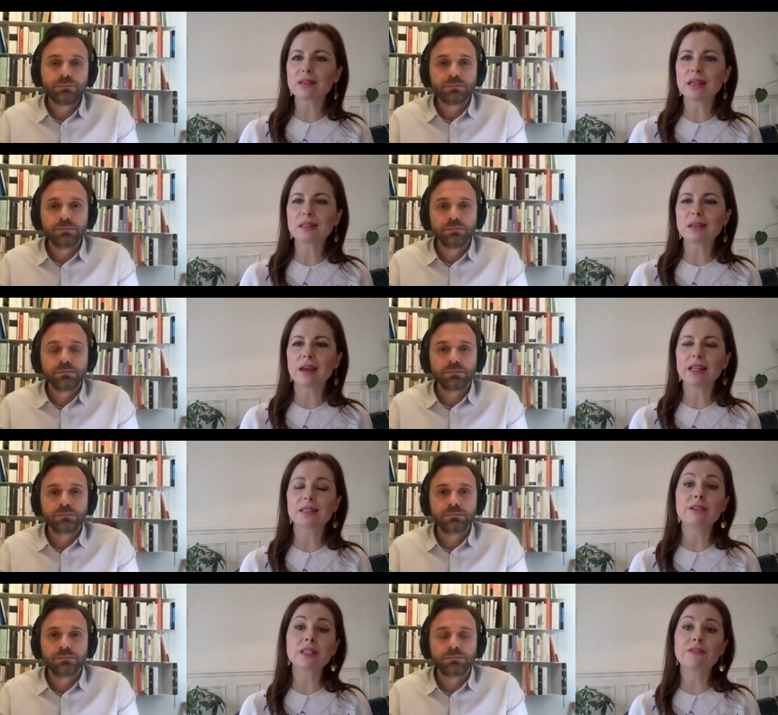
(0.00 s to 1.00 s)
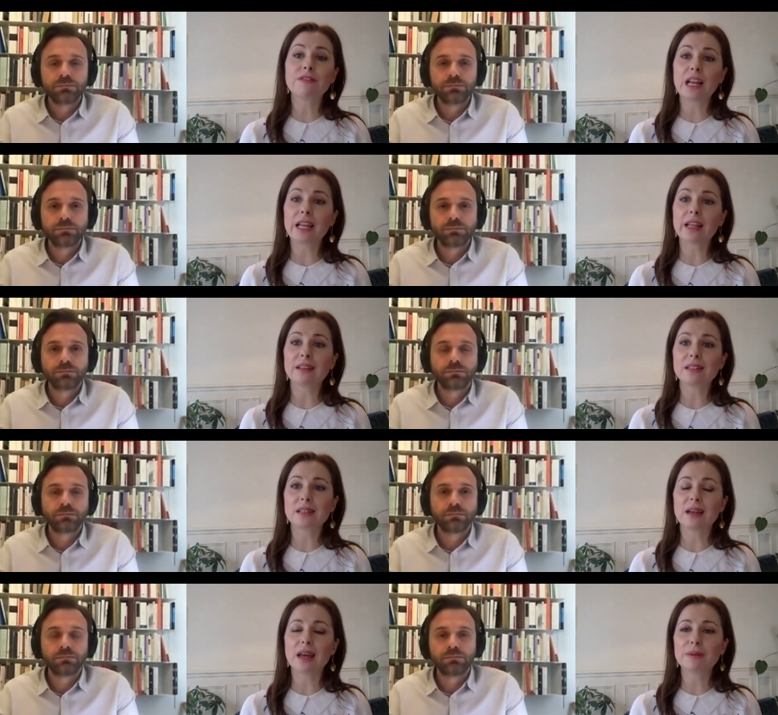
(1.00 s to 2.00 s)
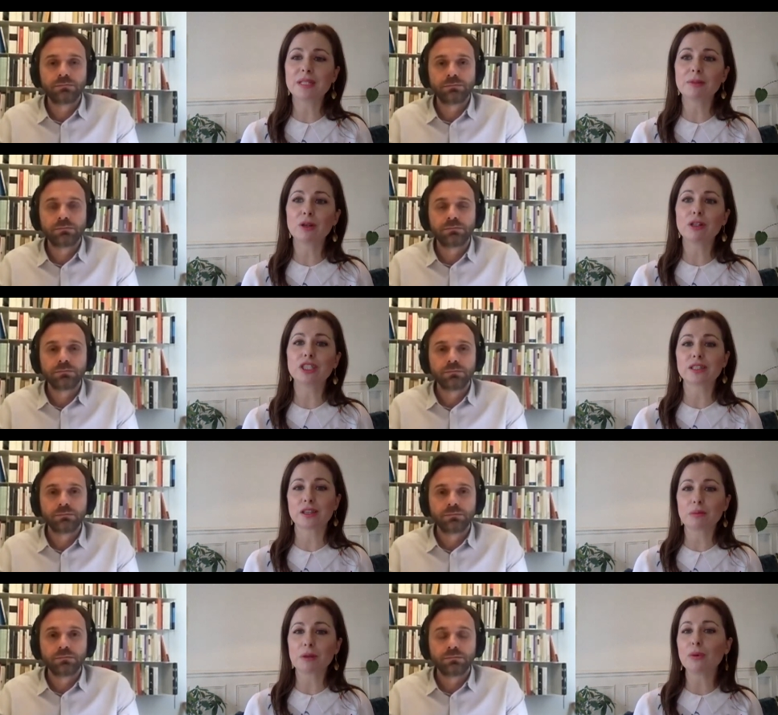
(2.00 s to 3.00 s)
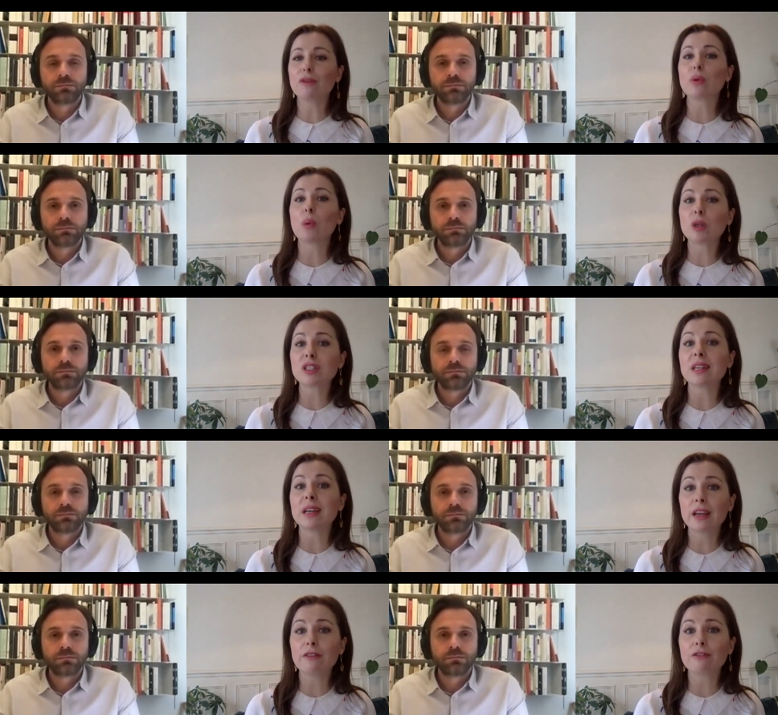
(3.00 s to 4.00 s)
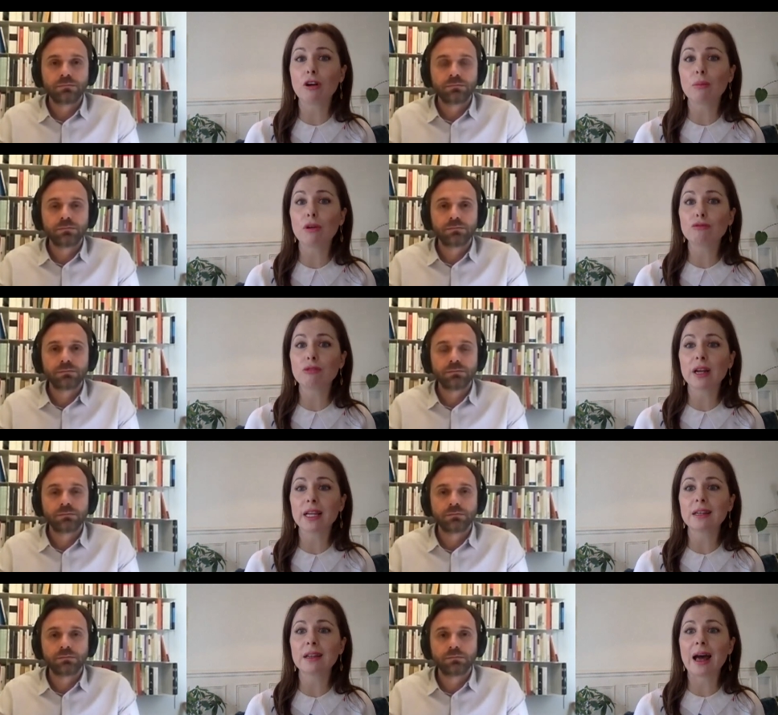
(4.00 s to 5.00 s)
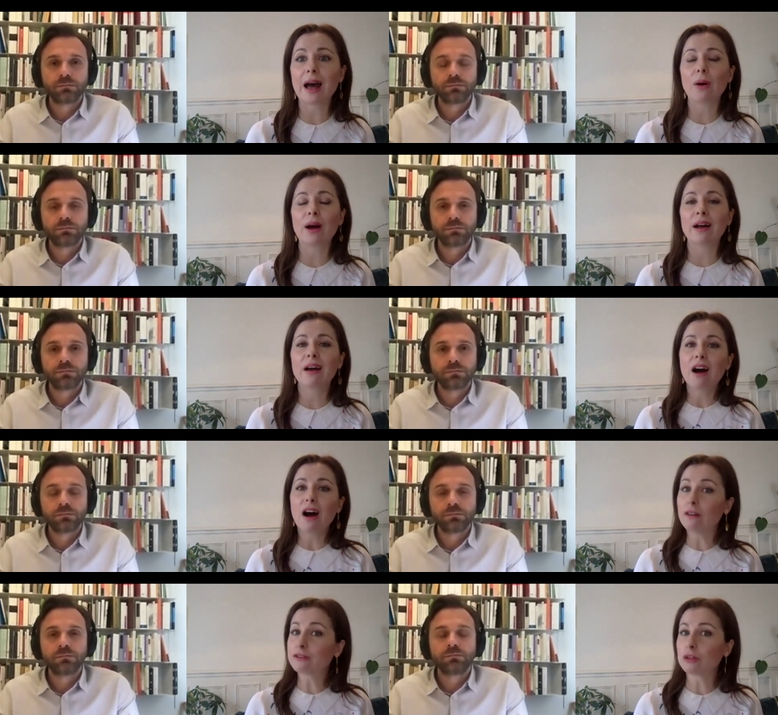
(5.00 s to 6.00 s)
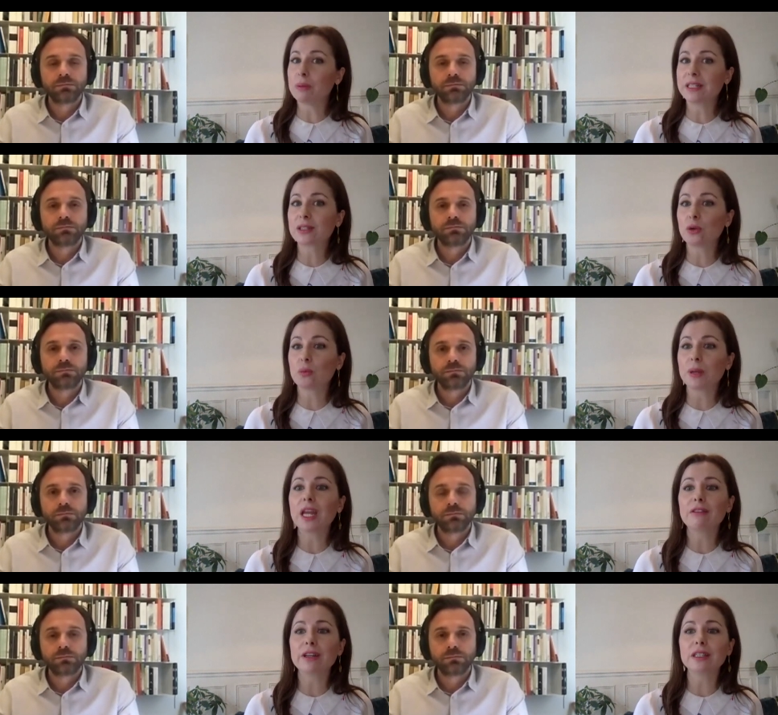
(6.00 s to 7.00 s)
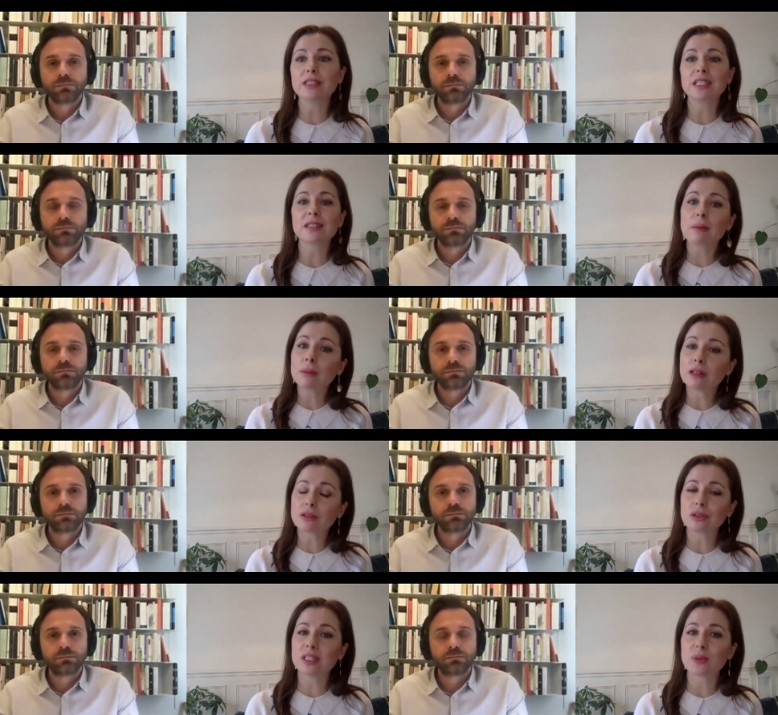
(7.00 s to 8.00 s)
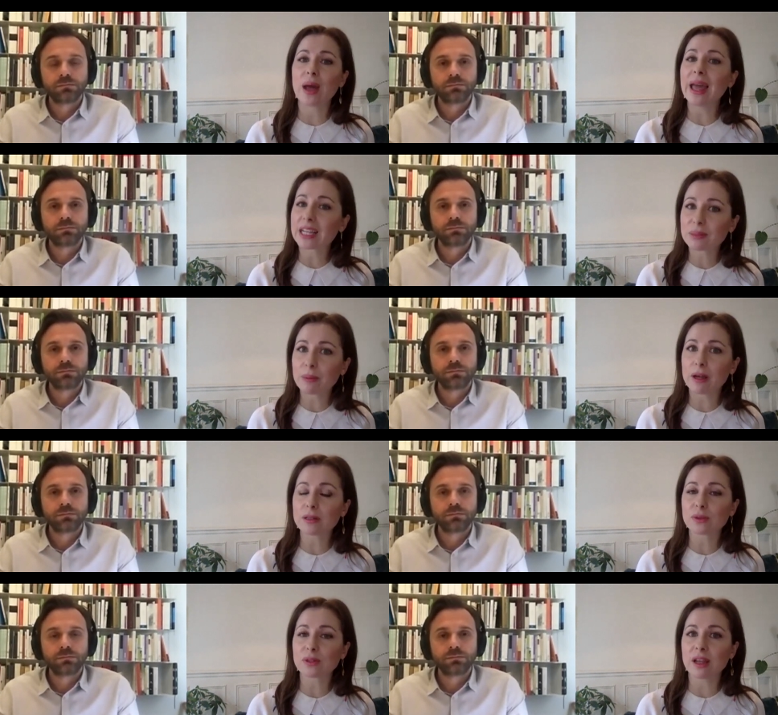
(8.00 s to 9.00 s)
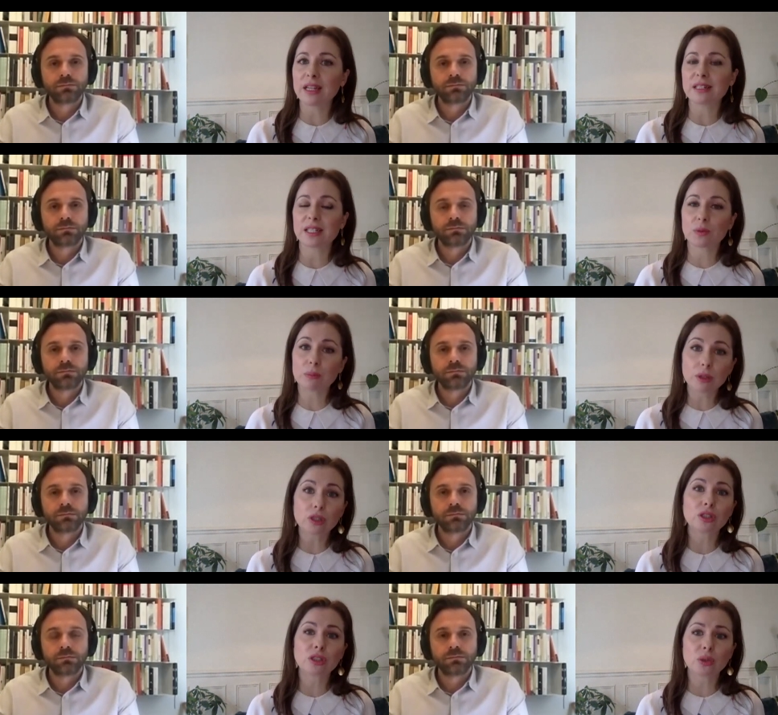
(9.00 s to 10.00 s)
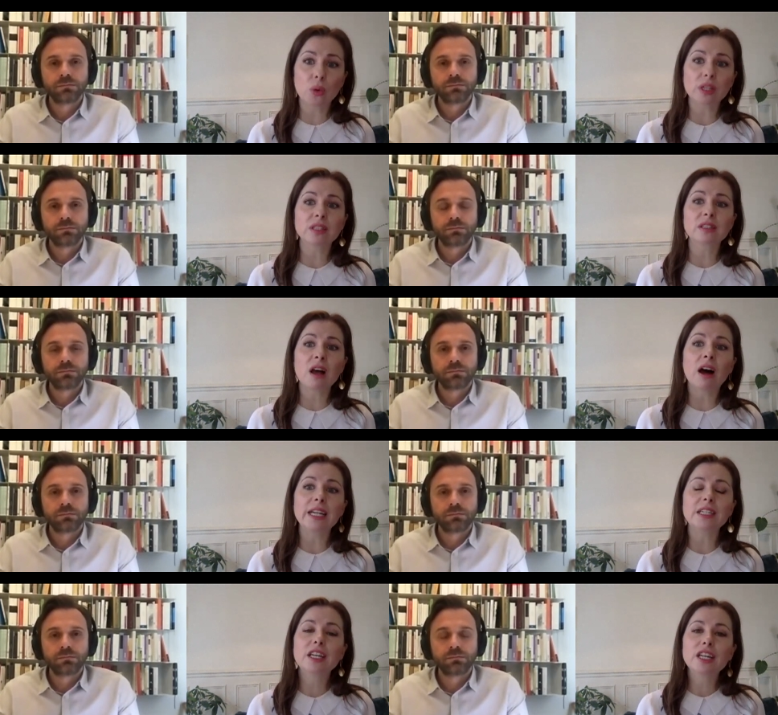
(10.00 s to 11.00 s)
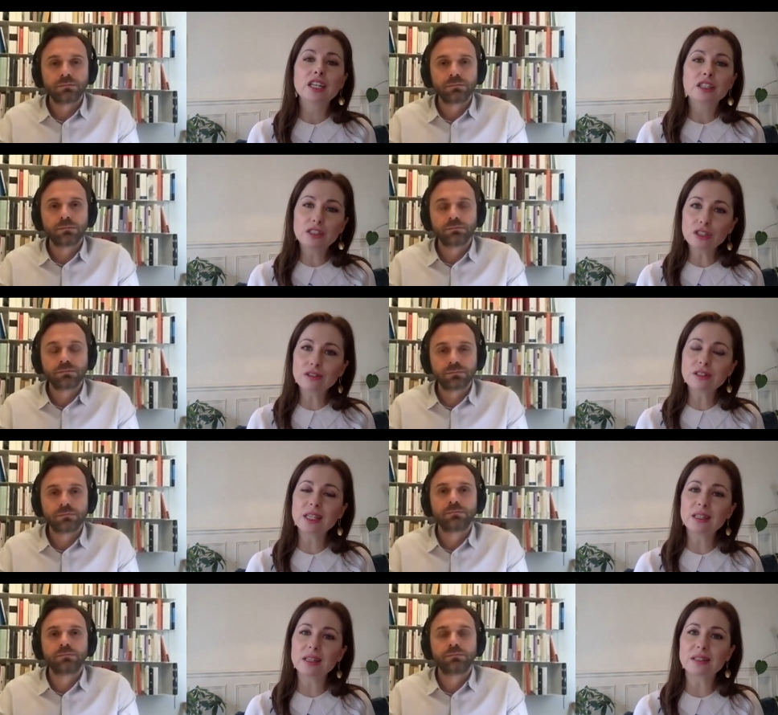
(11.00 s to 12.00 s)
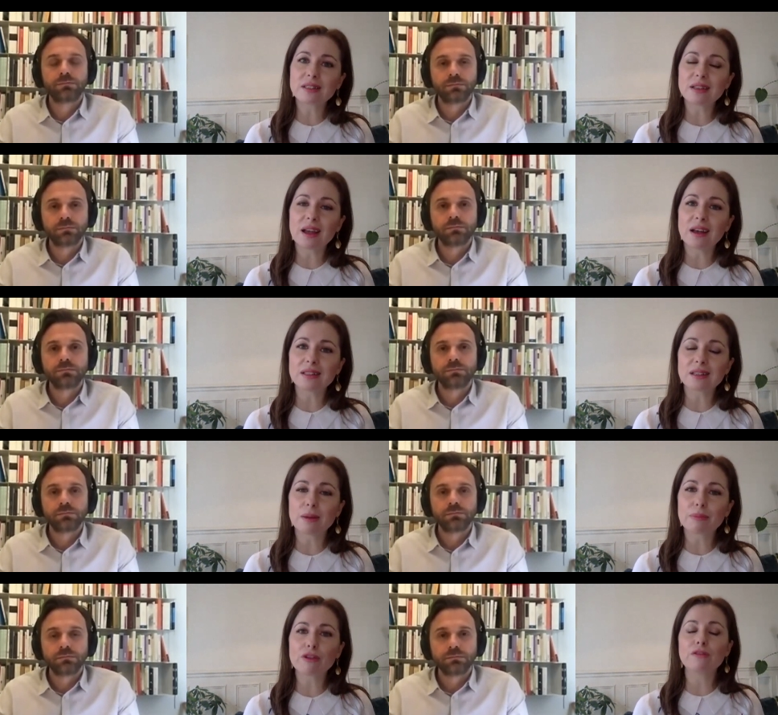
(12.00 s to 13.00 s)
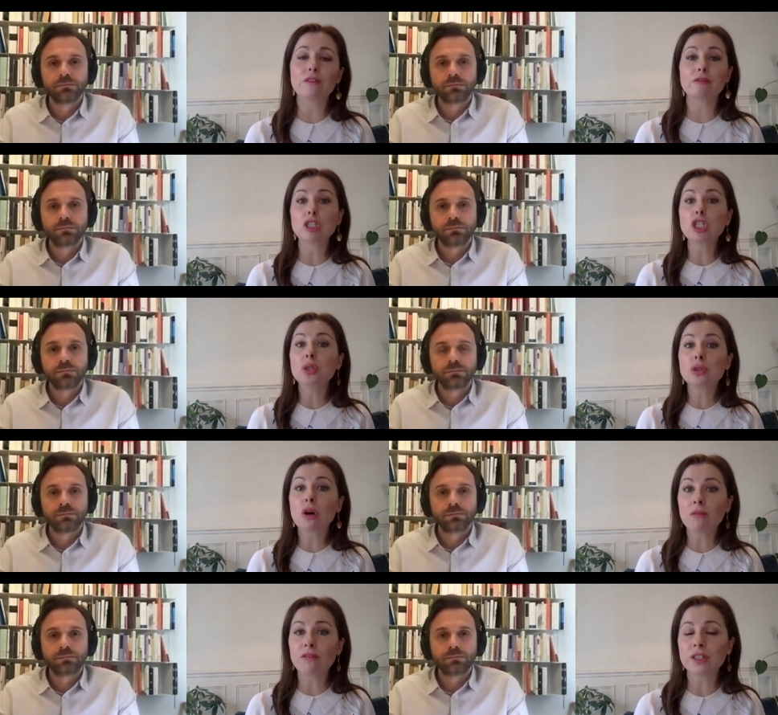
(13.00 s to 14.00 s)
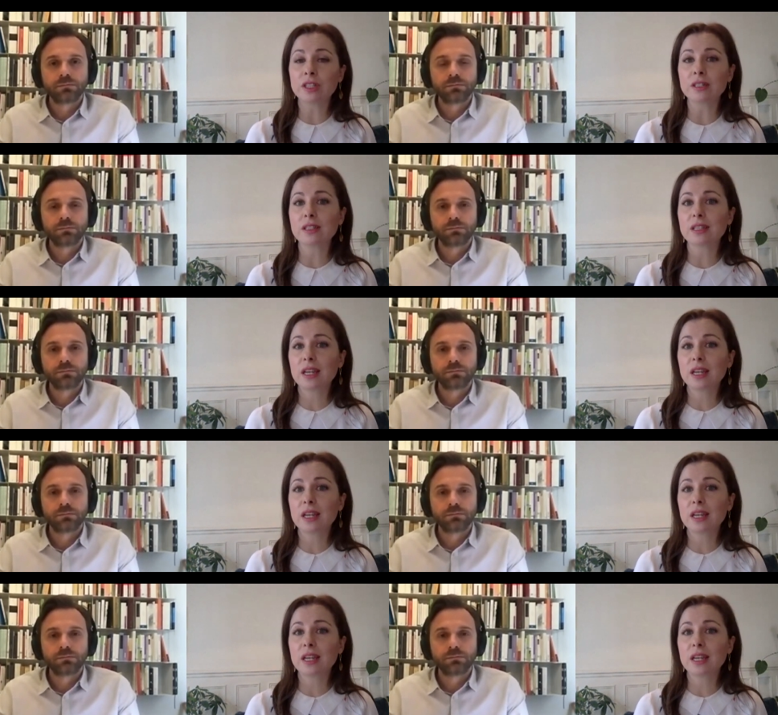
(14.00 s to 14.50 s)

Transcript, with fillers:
Speaker 1: and science, there is a feeling that epidemiologists are the people everyone wants to hear from right now, after a political period in some countries where experts or scientists were pushed to one side. Do you see this as a proof of a renewed confidence